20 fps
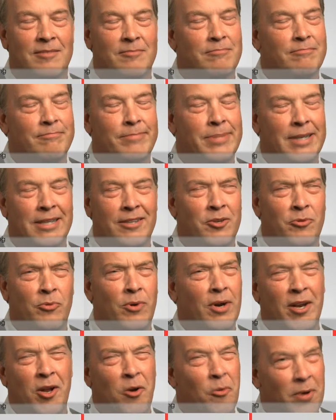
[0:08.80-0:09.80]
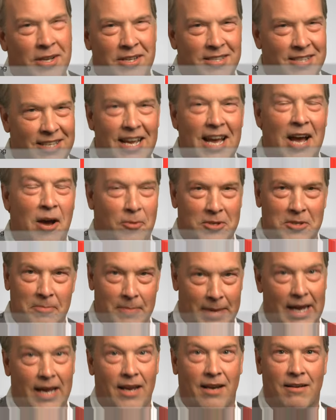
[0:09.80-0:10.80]
but you really don't want to see how it's
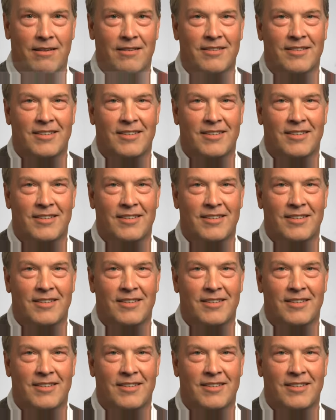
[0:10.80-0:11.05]
made.